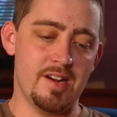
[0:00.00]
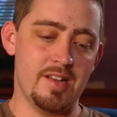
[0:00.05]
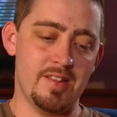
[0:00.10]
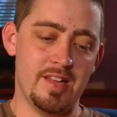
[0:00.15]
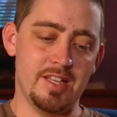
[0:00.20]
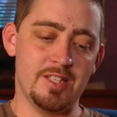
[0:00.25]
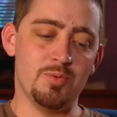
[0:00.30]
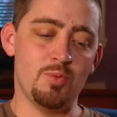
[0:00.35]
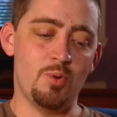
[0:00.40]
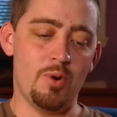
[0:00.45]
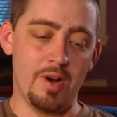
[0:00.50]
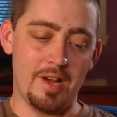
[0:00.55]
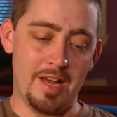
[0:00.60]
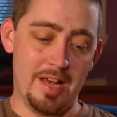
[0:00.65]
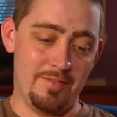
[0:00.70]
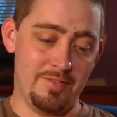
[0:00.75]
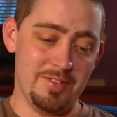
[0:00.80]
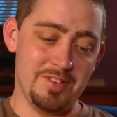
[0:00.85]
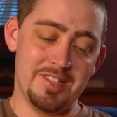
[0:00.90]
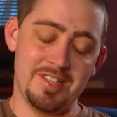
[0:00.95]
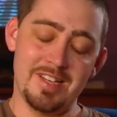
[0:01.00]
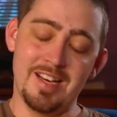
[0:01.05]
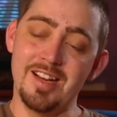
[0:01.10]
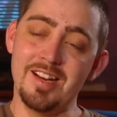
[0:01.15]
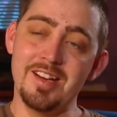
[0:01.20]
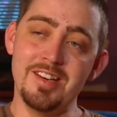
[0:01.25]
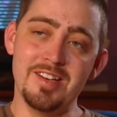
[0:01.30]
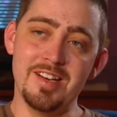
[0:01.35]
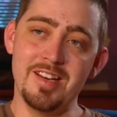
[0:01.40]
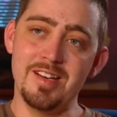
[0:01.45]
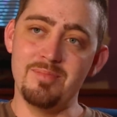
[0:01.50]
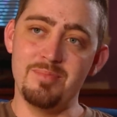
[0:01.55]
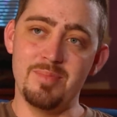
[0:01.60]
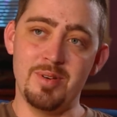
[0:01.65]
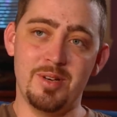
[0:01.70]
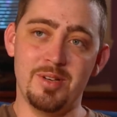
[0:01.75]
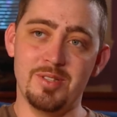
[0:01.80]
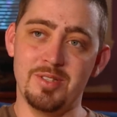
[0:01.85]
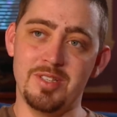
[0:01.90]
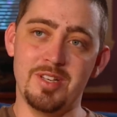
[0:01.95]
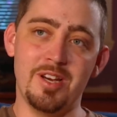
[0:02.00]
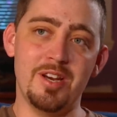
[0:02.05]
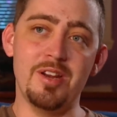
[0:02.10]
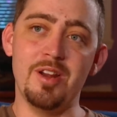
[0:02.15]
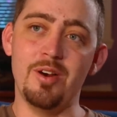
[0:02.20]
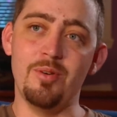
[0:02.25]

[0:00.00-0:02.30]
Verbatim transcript: that's why I haven't started yet, because I don't